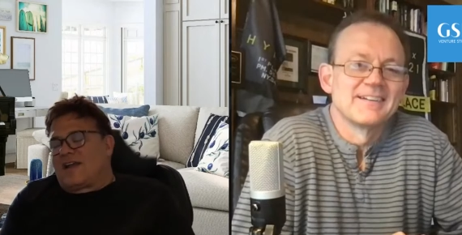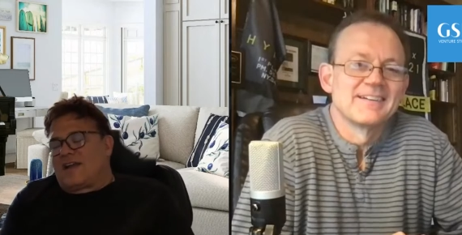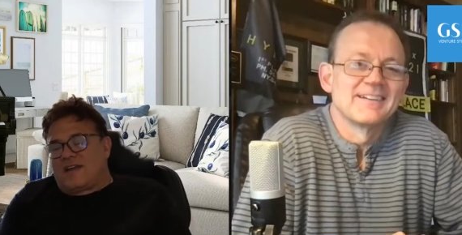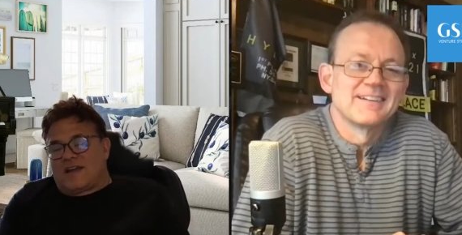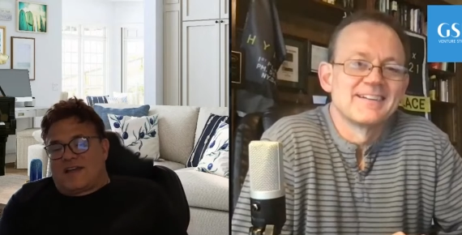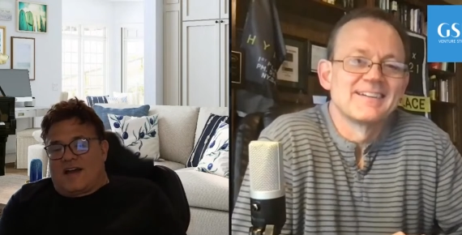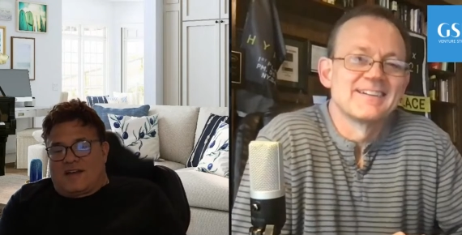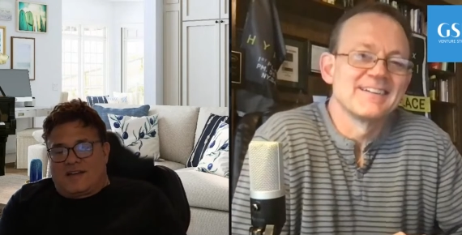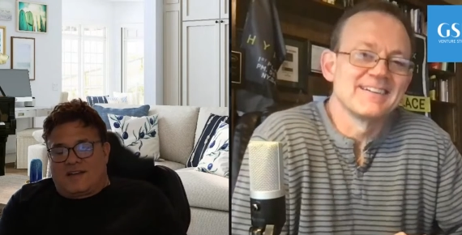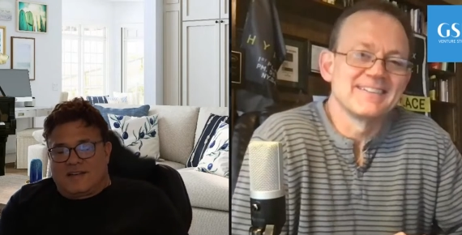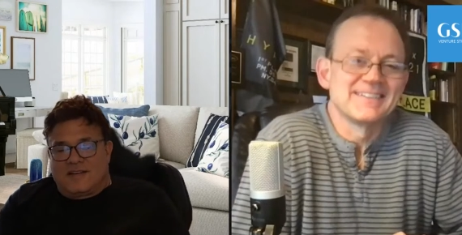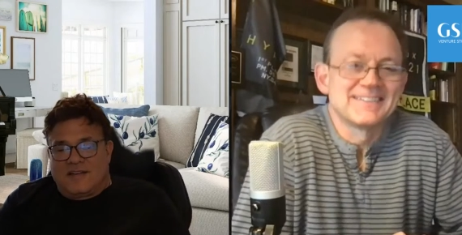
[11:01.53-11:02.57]
Speaker 1: it.
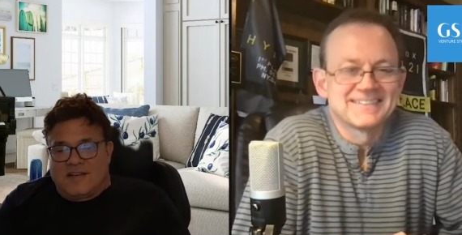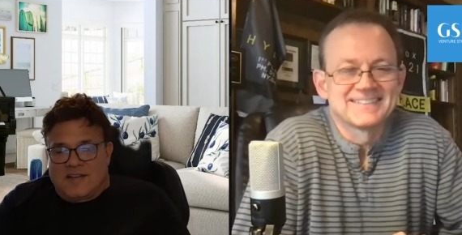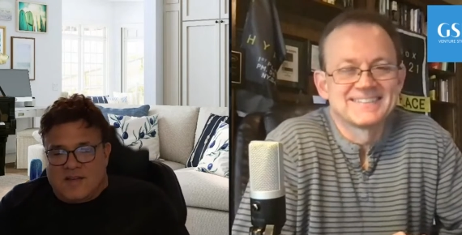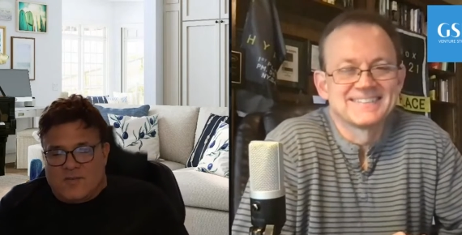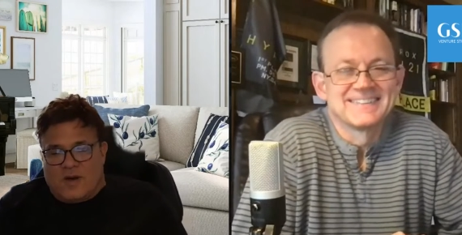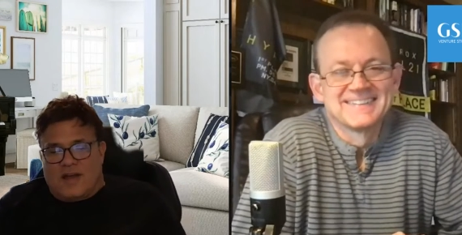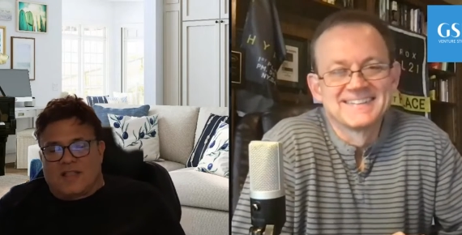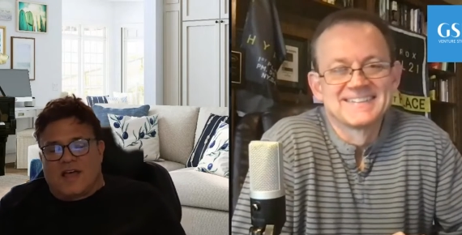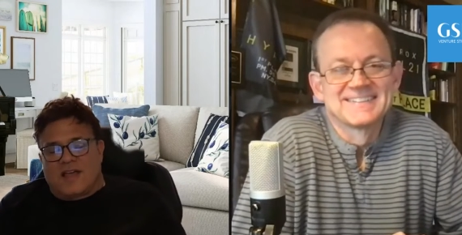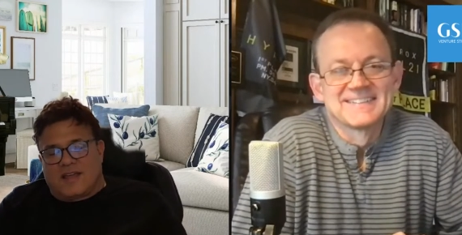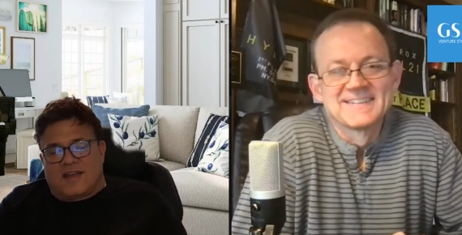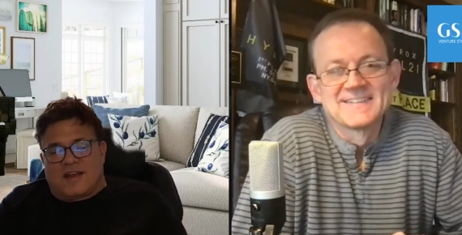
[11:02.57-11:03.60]
But I
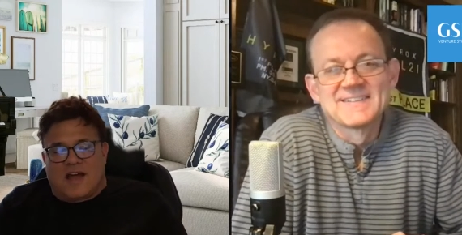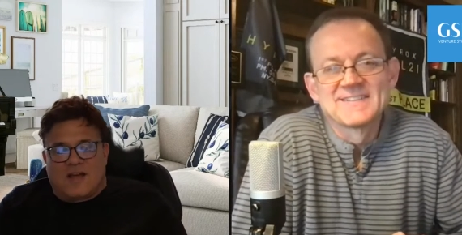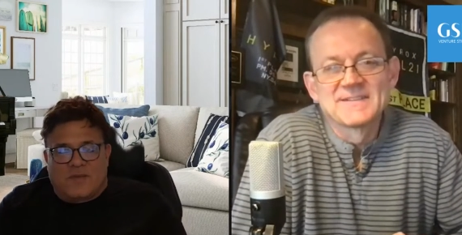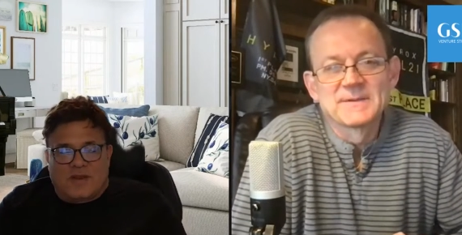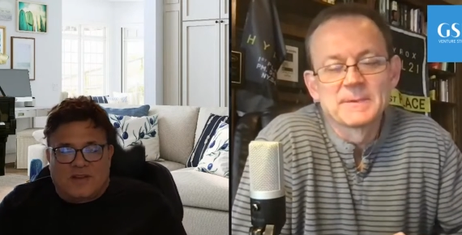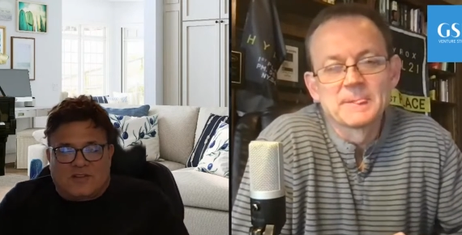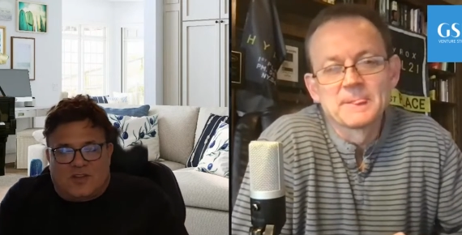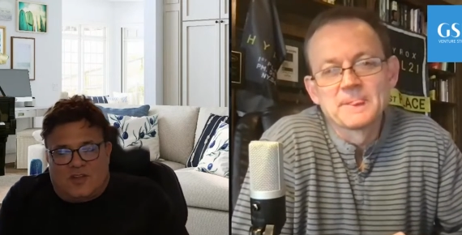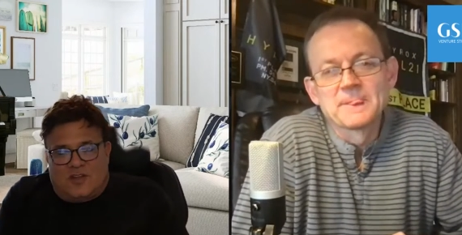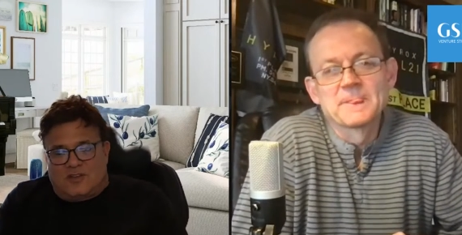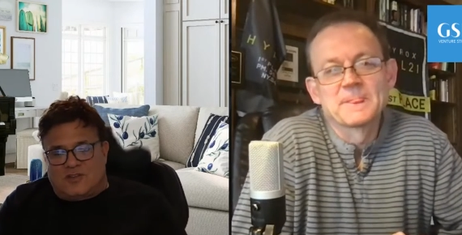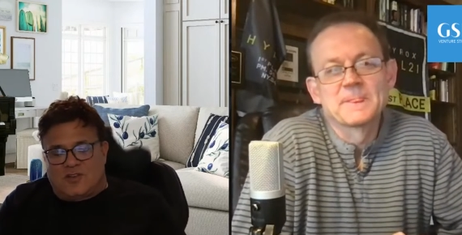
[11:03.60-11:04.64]
like it. I mean,
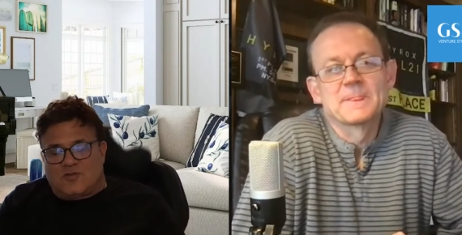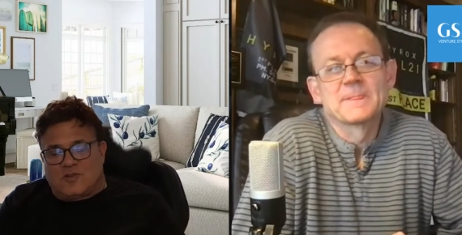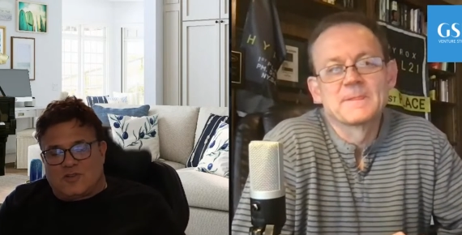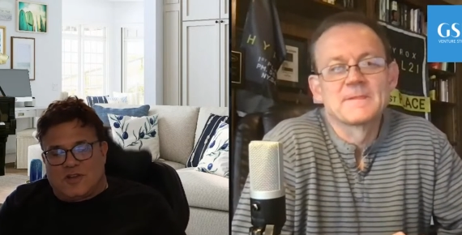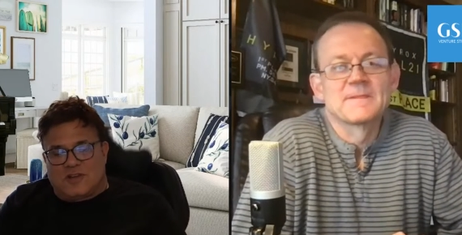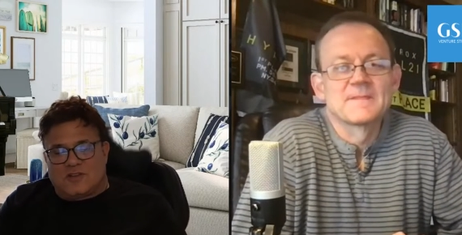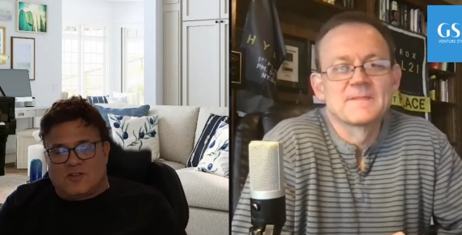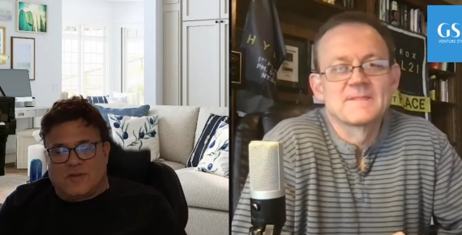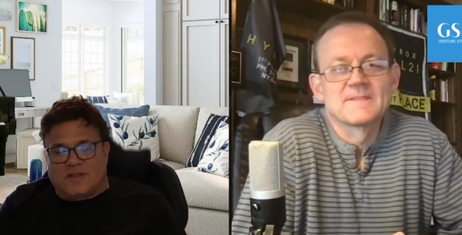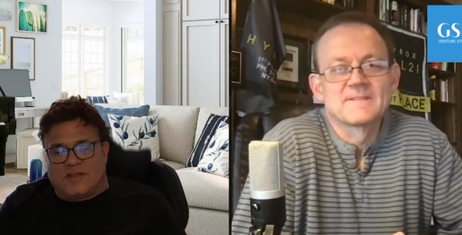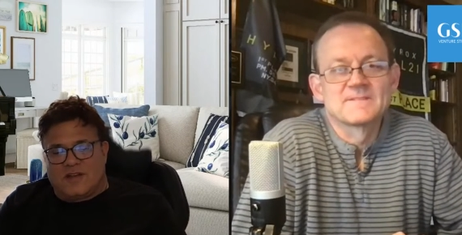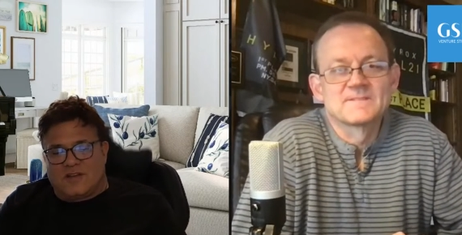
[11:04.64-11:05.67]
it's interesting. So
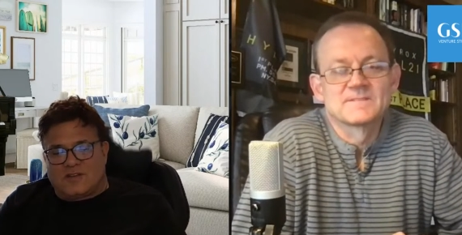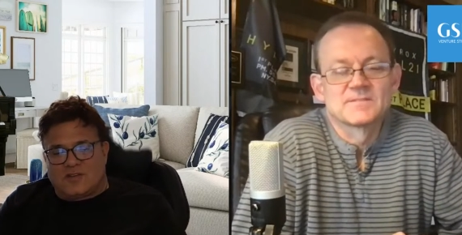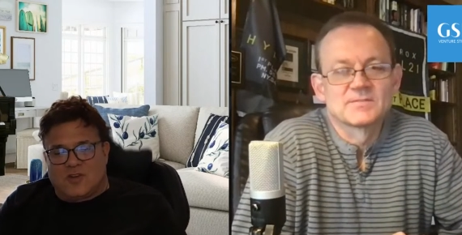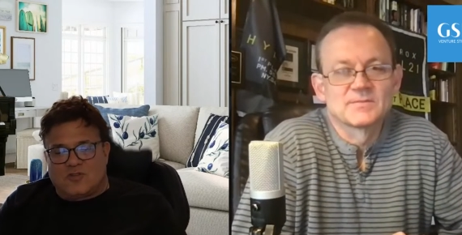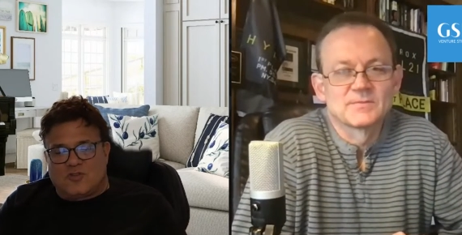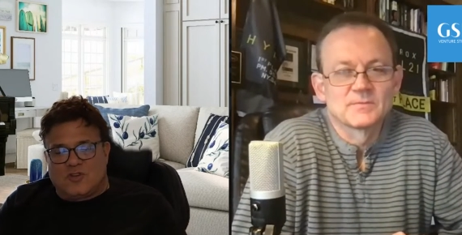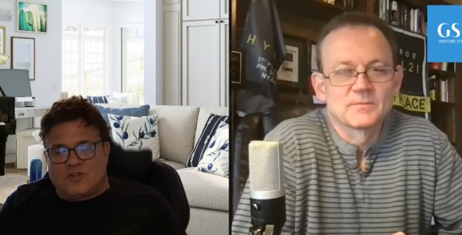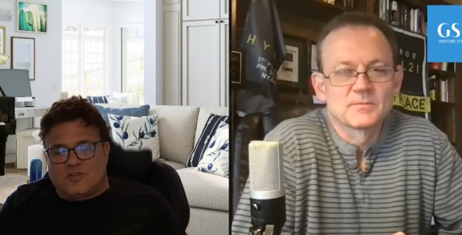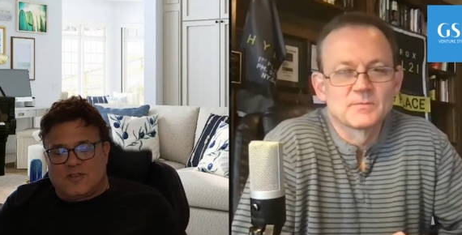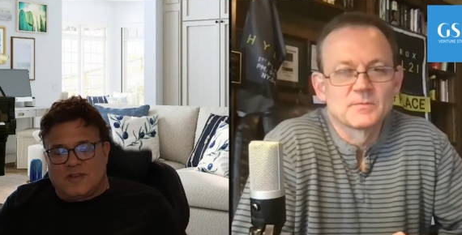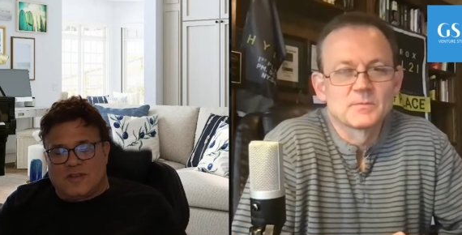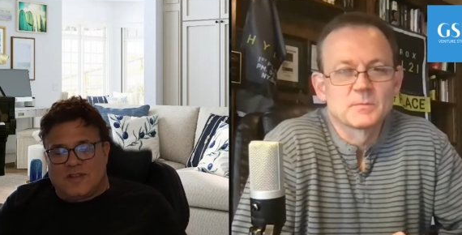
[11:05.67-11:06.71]
McKnight Associates
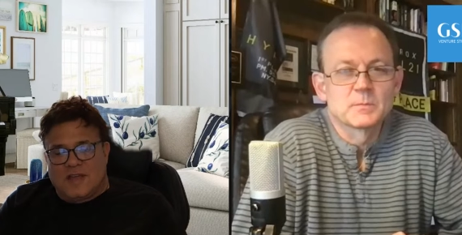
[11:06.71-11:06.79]
and